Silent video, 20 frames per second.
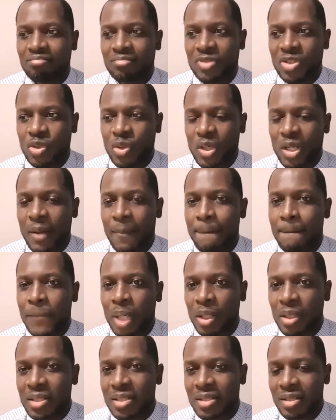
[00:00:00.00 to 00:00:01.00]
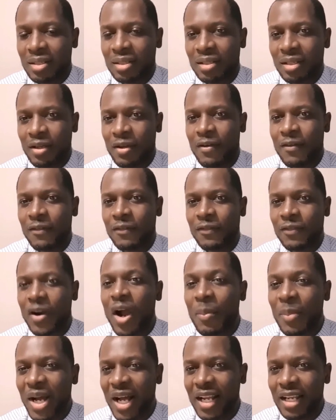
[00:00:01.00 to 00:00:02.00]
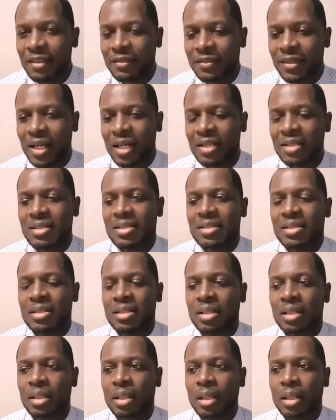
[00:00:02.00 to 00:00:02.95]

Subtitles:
took a bus from Halifax